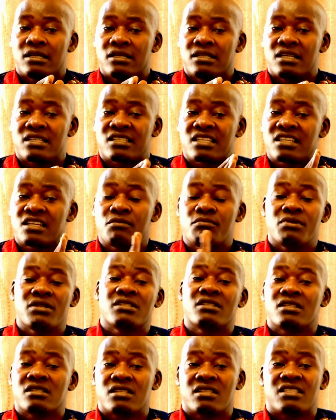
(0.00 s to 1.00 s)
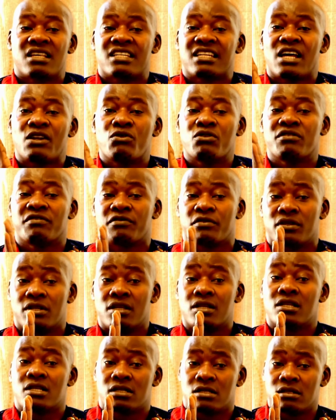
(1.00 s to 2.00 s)
There are certain businesses that are not for
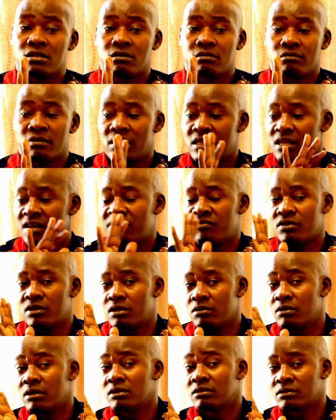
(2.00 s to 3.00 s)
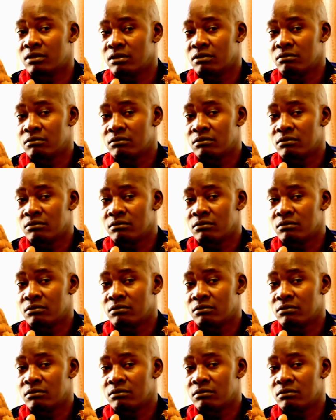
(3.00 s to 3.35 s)
the rich, but they are for the wealthy.